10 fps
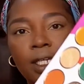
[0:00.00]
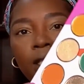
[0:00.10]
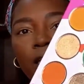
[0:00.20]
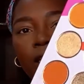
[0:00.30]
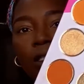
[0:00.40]

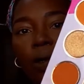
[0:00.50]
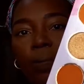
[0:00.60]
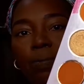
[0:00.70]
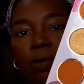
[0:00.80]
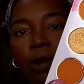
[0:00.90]
this
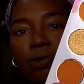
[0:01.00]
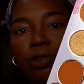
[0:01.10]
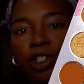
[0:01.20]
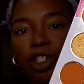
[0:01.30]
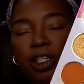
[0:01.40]

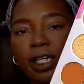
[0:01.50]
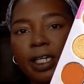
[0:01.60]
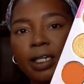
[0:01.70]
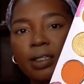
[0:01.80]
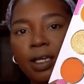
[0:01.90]
brown
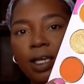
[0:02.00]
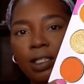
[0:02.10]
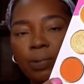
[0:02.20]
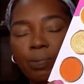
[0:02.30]
shade in the